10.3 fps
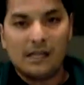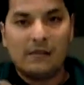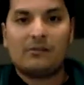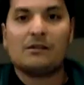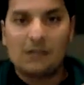
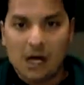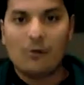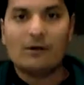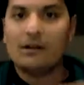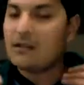Keep this
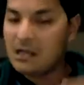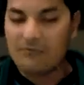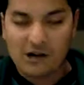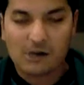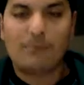going. Let's
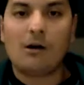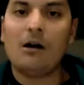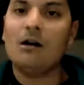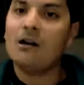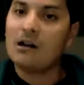keep running the
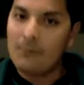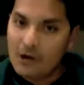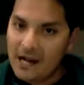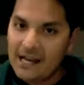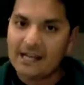ball. Come
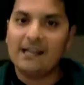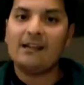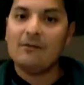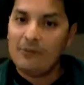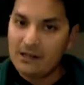on, Andy.